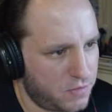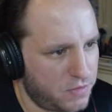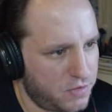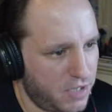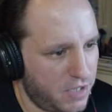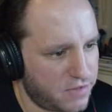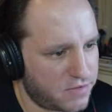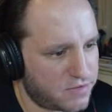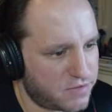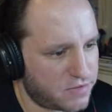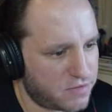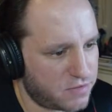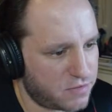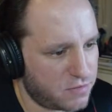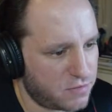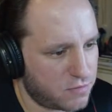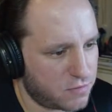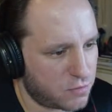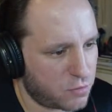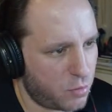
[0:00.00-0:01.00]
yes,
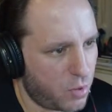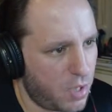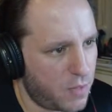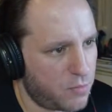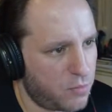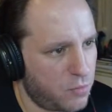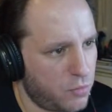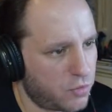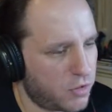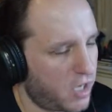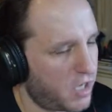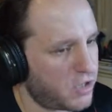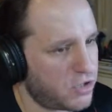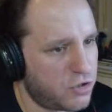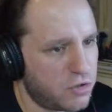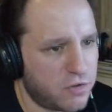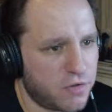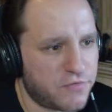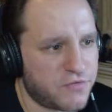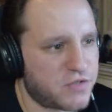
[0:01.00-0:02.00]
grab wood. I
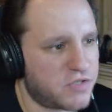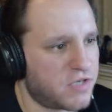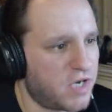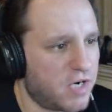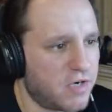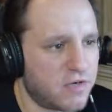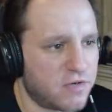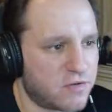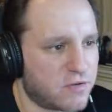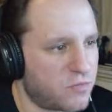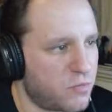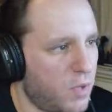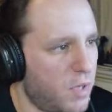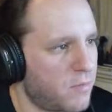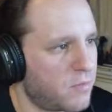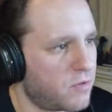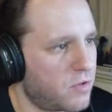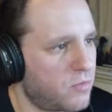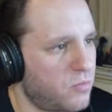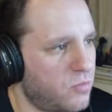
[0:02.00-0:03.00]
should have started
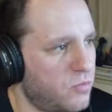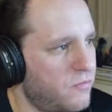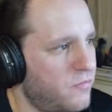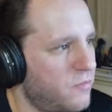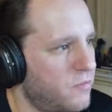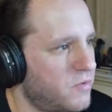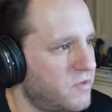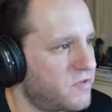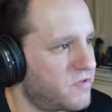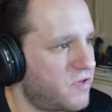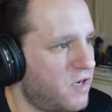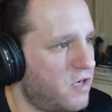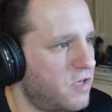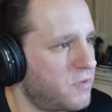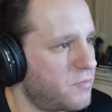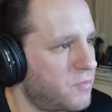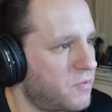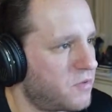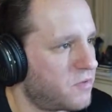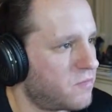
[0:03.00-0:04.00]
grabbing the wood from the
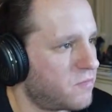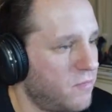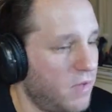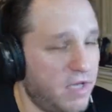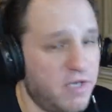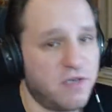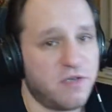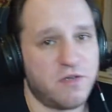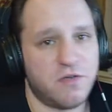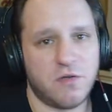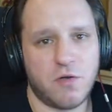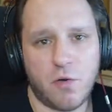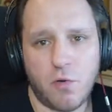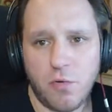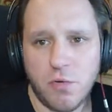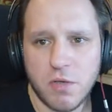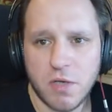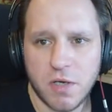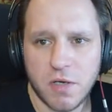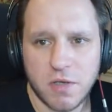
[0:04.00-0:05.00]
start, but I didn't
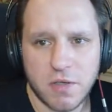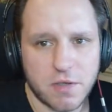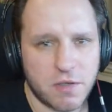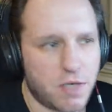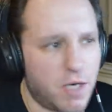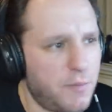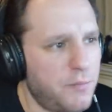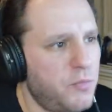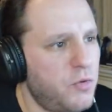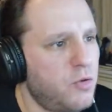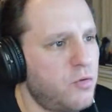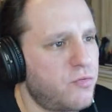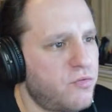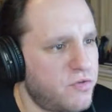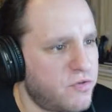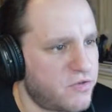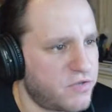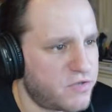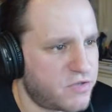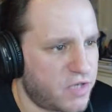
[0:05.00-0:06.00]
know. I'm new
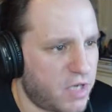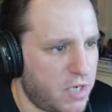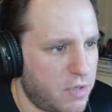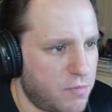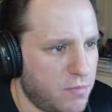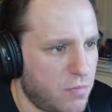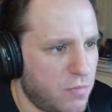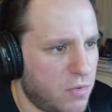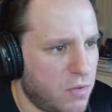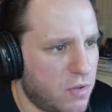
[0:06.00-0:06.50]
to this game.